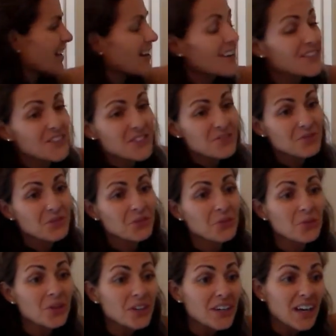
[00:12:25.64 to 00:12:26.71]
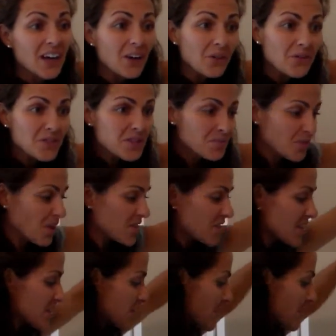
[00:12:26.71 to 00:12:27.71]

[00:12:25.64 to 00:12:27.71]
I'm just recording how this process